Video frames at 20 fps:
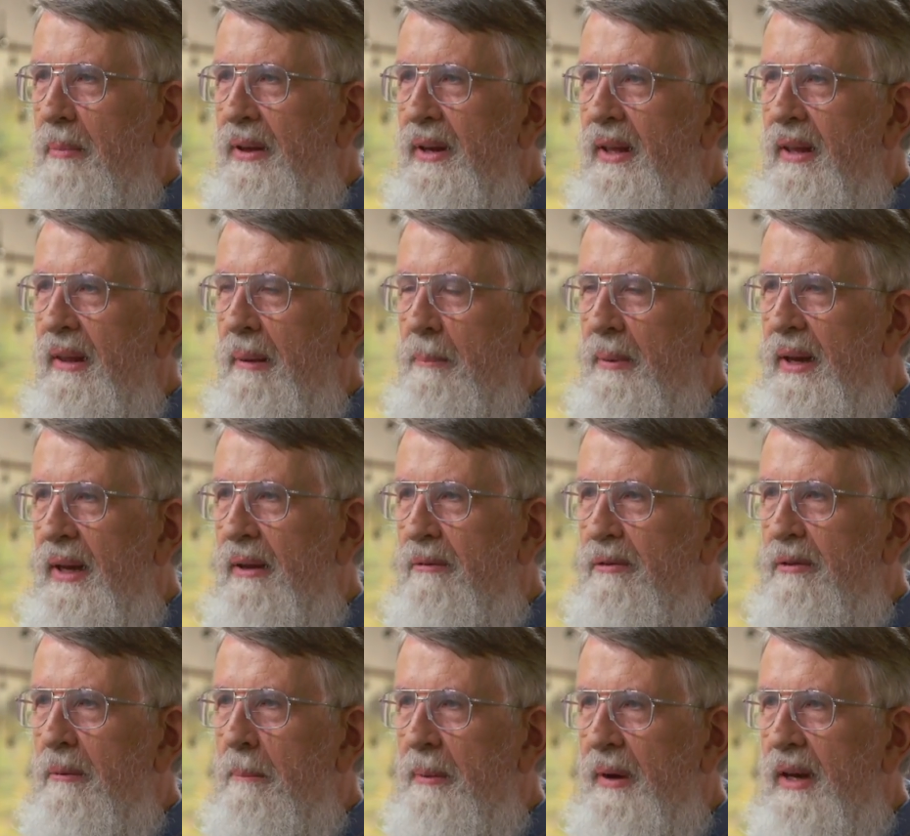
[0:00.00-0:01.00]
but it but
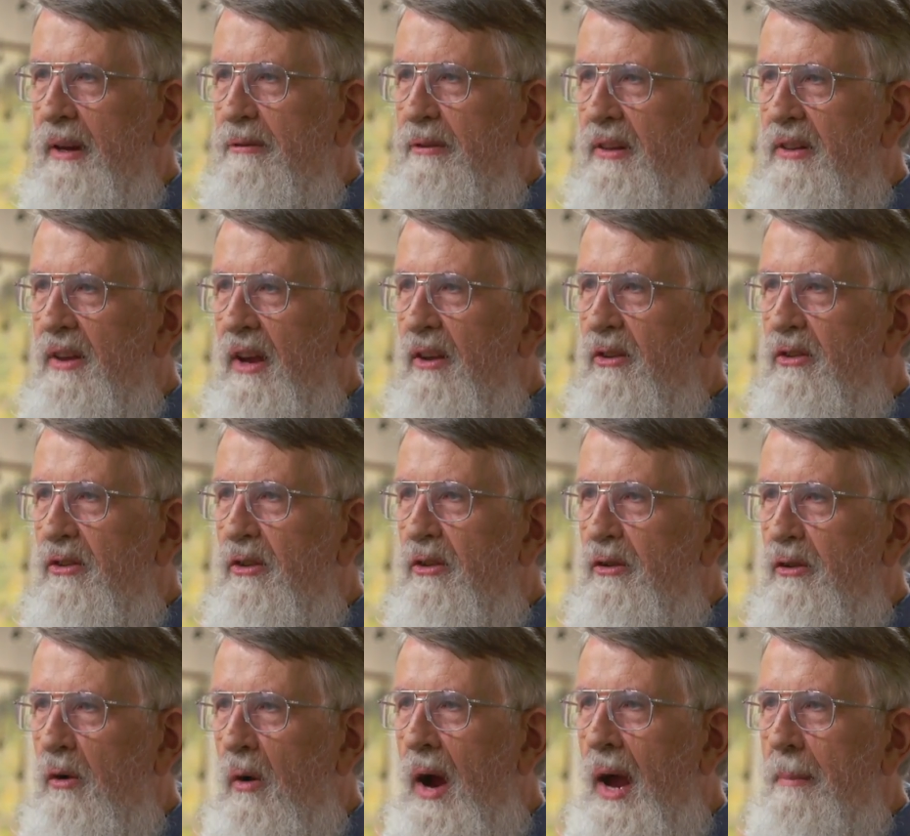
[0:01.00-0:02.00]
if but if it does
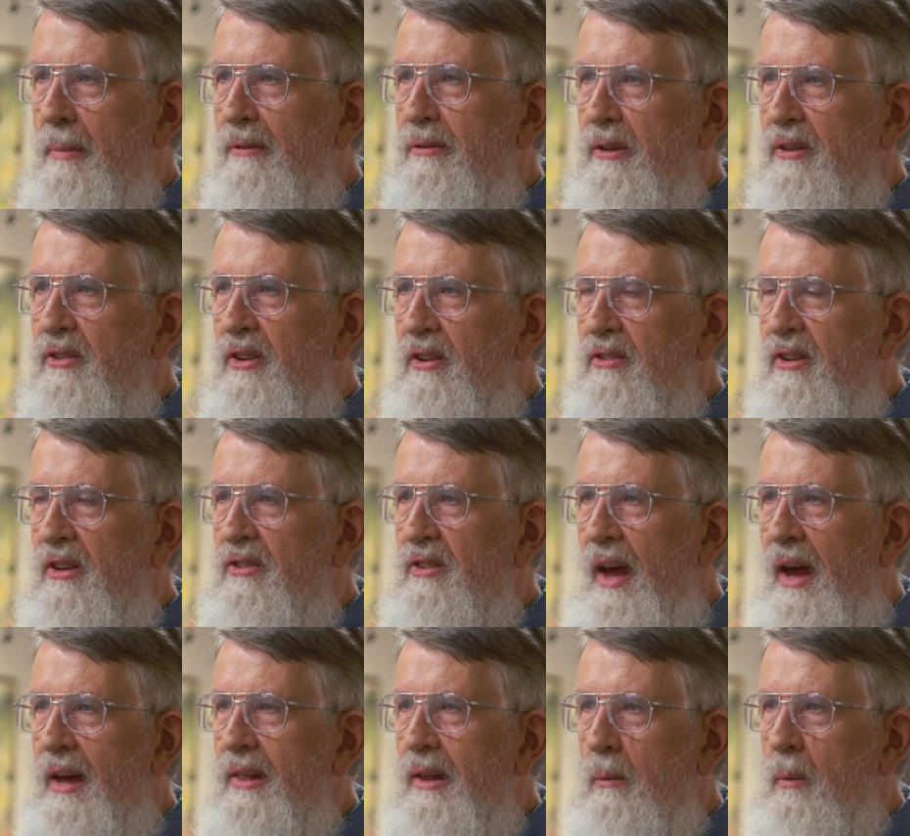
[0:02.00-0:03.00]
describe, if it says
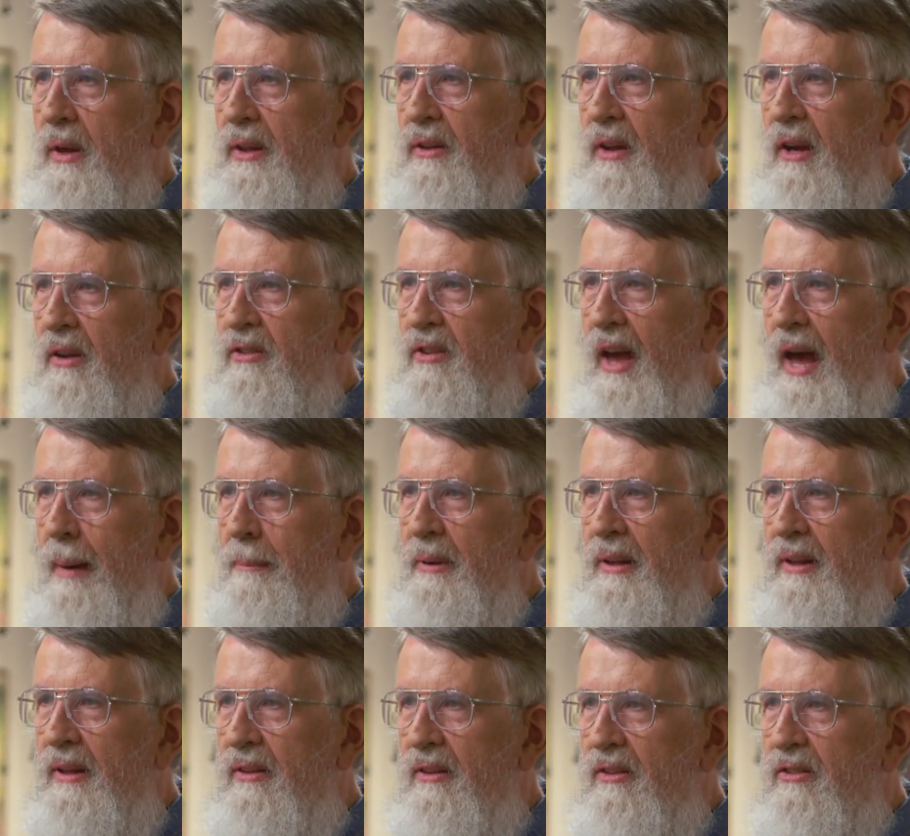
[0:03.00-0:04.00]
exactly what does
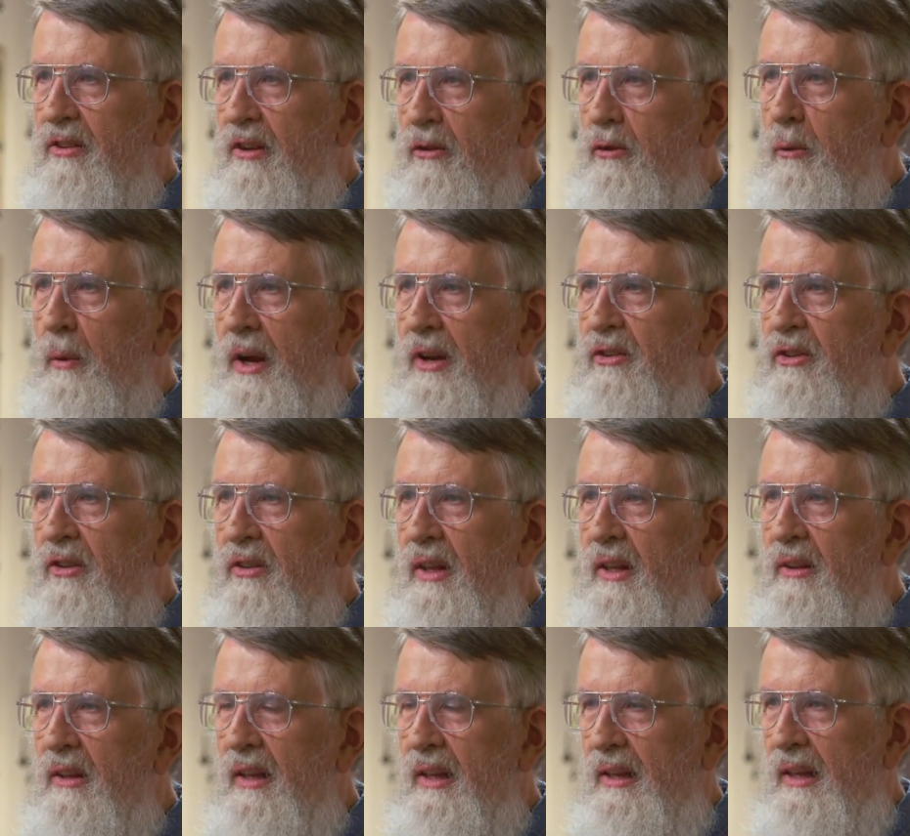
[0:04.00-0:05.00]
happen in the situation,
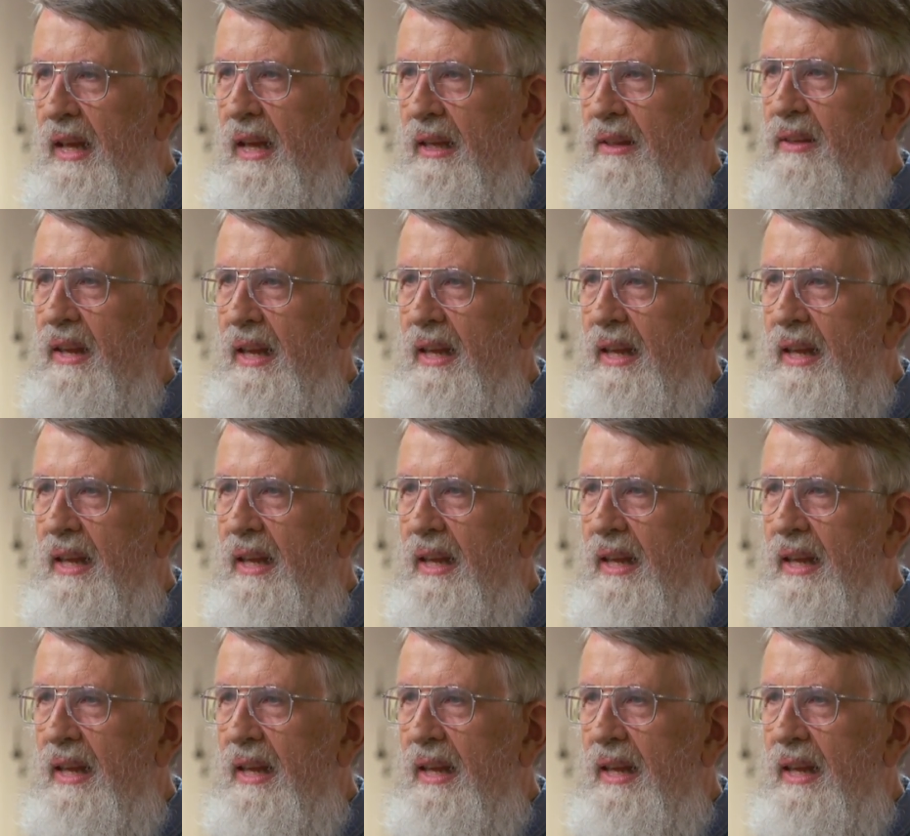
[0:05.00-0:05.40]
it, it,